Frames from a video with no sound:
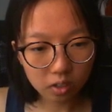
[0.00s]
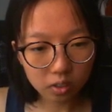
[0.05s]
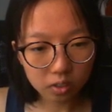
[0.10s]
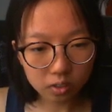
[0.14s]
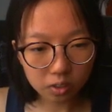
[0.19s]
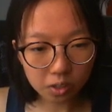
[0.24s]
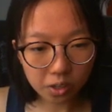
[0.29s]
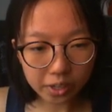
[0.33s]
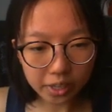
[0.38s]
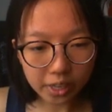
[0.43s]

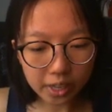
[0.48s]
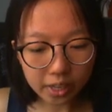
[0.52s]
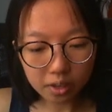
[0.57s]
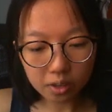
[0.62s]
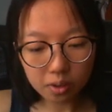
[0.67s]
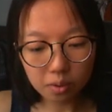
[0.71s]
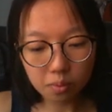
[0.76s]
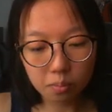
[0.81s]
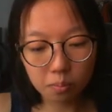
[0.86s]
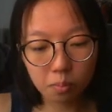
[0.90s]

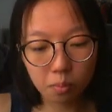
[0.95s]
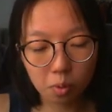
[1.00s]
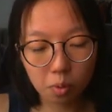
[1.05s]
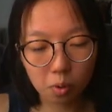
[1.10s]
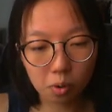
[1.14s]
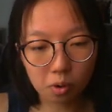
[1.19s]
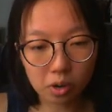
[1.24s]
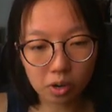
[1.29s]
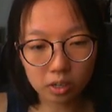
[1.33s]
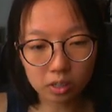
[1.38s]
Looking
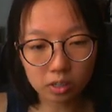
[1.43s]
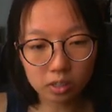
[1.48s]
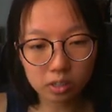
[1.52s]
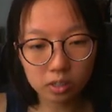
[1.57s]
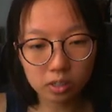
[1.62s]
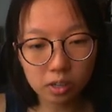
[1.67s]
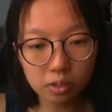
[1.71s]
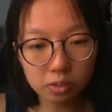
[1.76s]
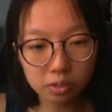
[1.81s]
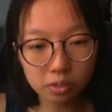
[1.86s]
more
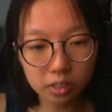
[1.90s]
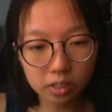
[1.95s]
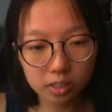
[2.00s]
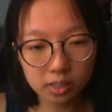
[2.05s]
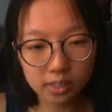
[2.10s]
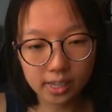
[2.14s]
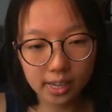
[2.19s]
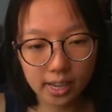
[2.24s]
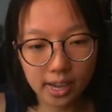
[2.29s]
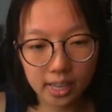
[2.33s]

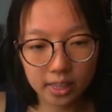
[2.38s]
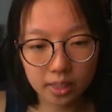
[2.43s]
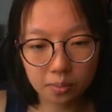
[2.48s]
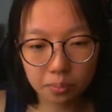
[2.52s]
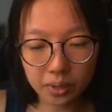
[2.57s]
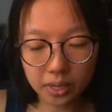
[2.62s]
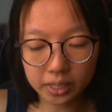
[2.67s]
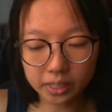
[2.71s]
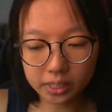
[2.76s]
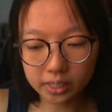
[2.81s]
closely at the
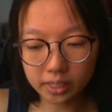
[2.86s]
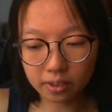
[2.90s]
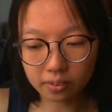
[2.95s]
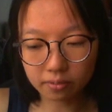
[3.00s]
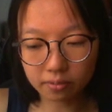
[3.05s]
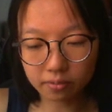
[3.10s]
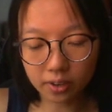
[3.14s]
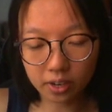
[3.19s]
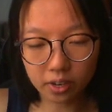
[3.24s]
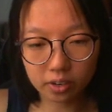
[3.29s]

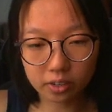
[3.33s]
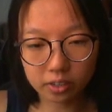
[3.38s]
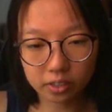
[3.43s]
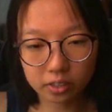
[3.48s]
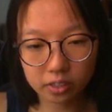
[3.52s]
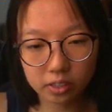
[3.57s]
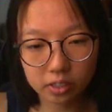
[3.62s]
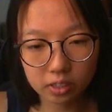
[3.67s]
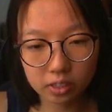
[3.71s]
blood-stained fingers,